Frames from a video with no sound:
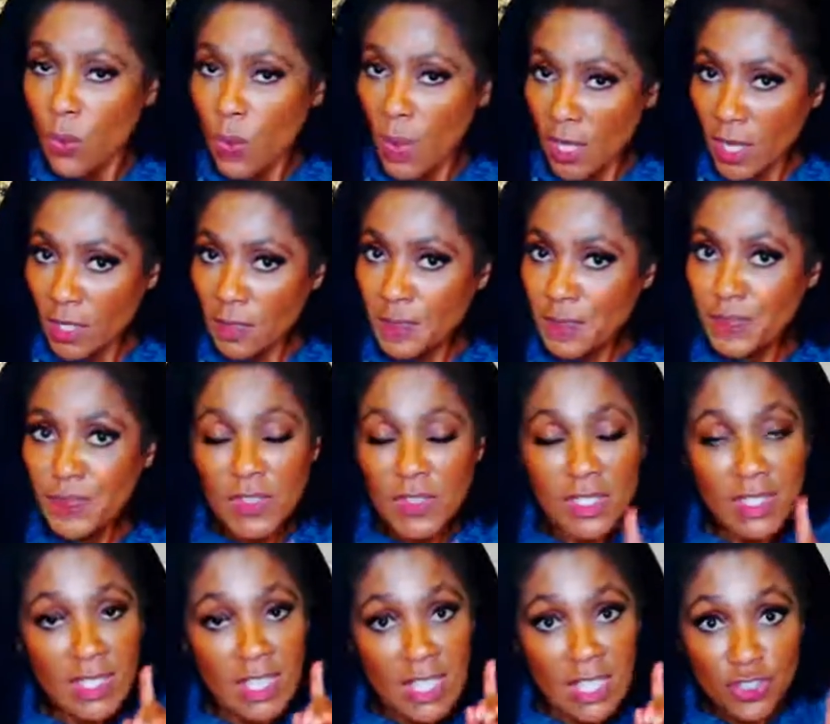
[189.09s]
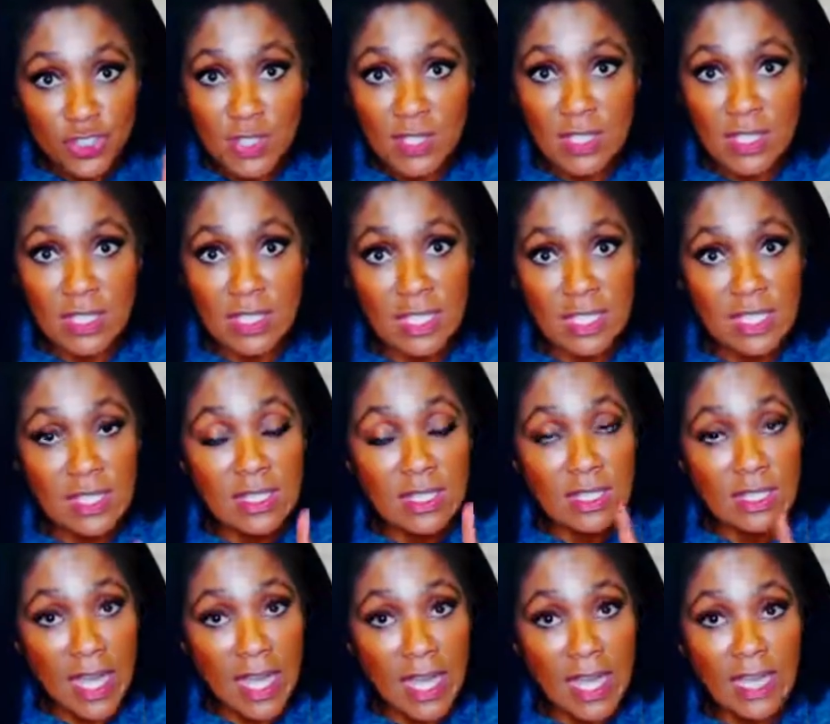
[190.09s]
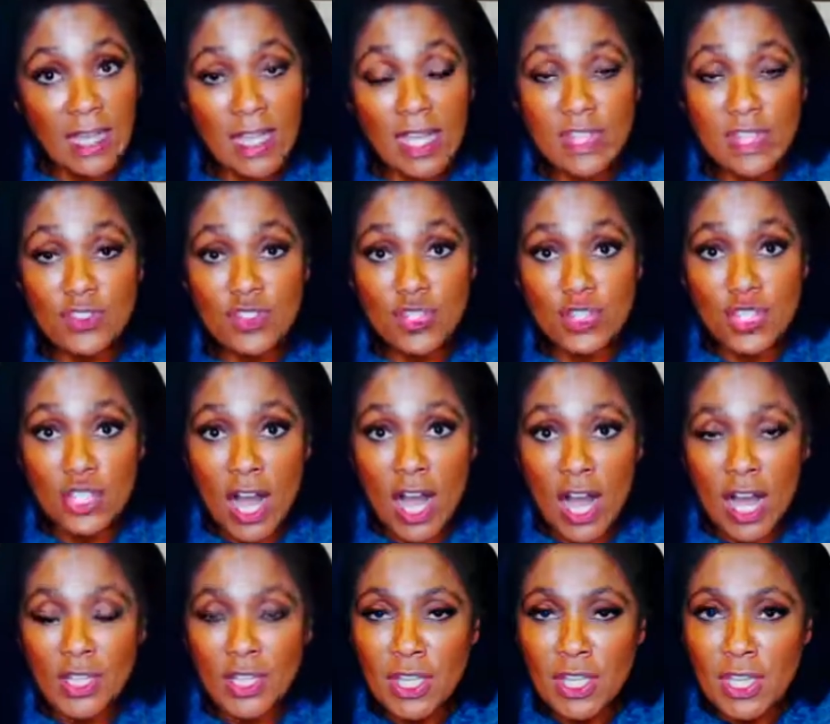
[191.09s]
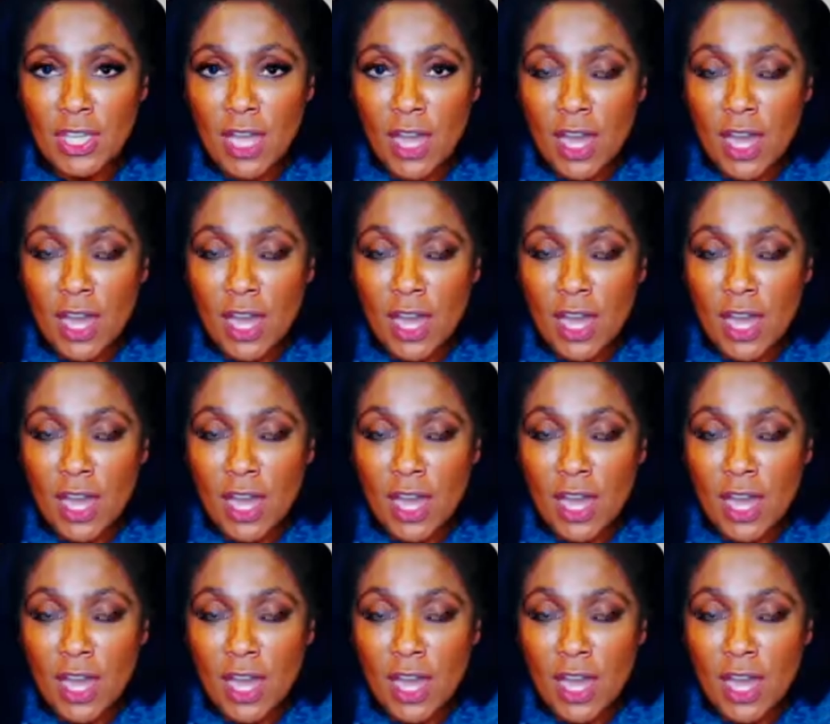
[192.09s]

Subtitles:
Well, interestingly, the diet is not